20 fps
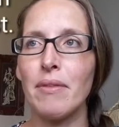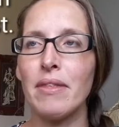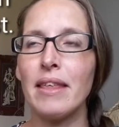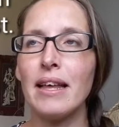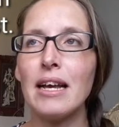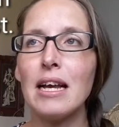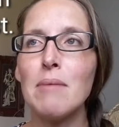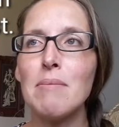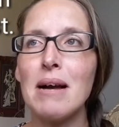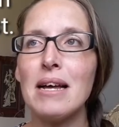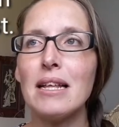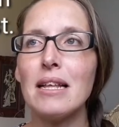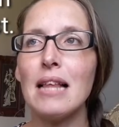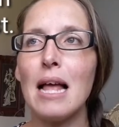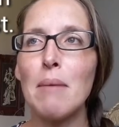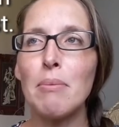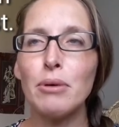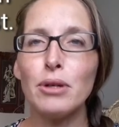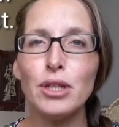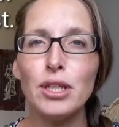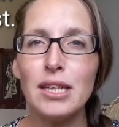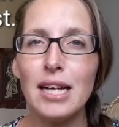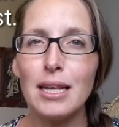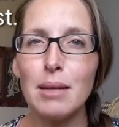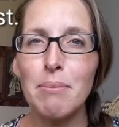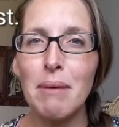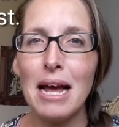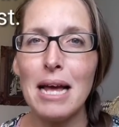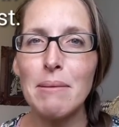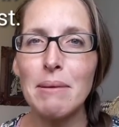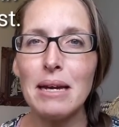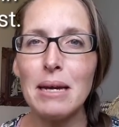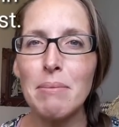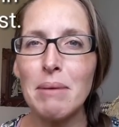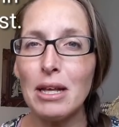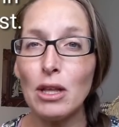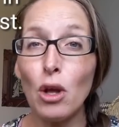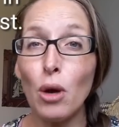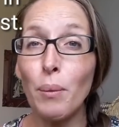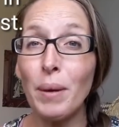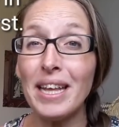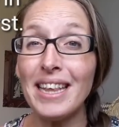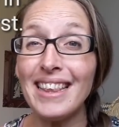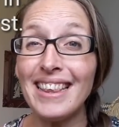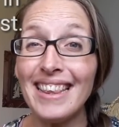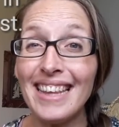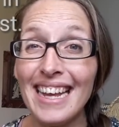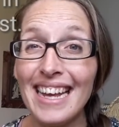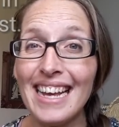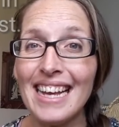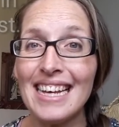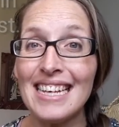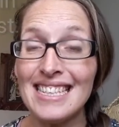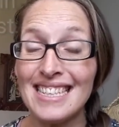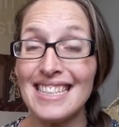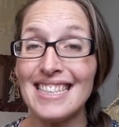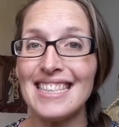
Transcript: Think about it like pushing out a baby, but nowhere near as